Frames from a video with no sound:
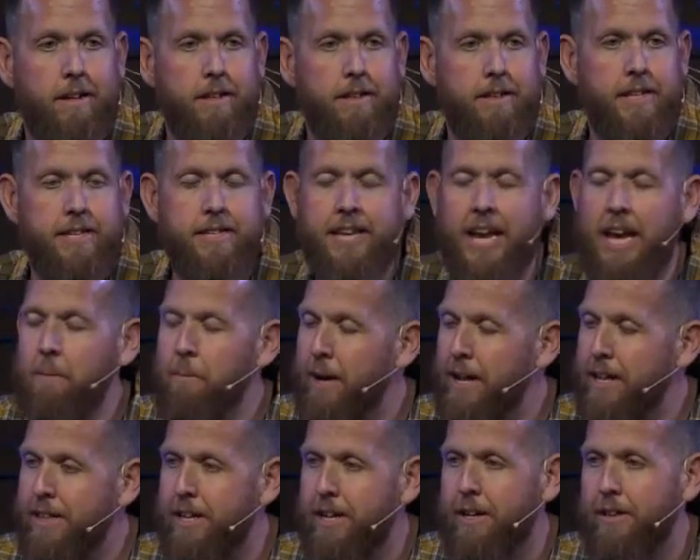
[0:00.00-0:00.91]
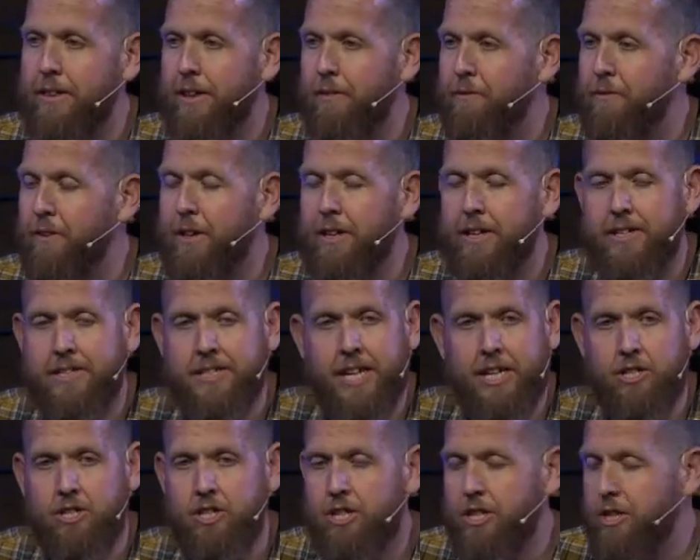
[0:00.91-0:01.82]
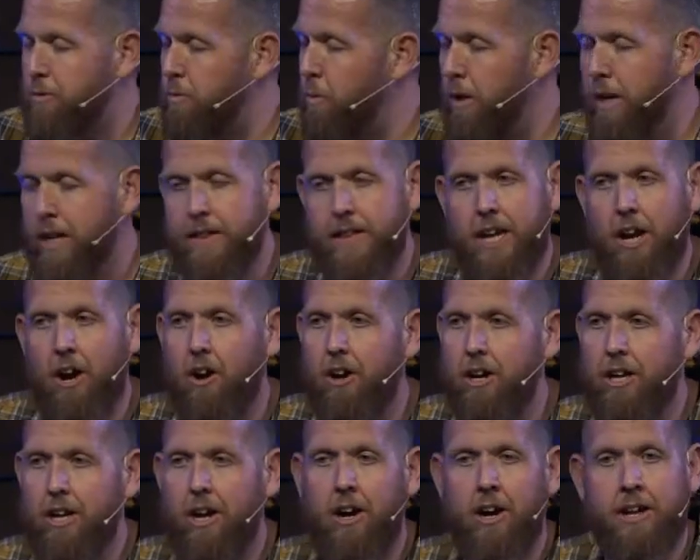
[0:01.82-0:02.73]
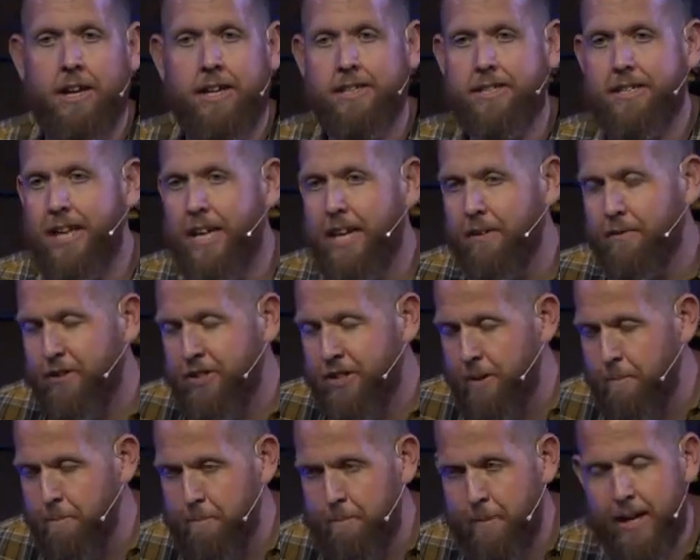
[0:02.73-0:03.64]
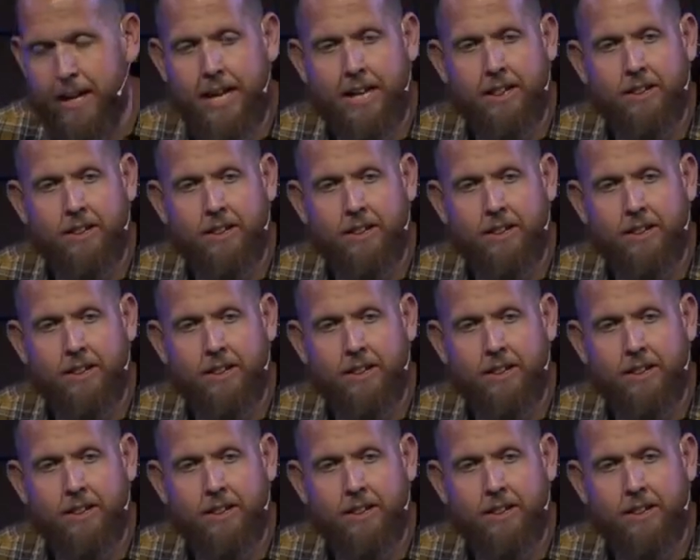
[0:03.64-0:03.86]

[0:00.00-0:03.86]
The same way that the Philistines just wanted the ark gone. Instead of submitting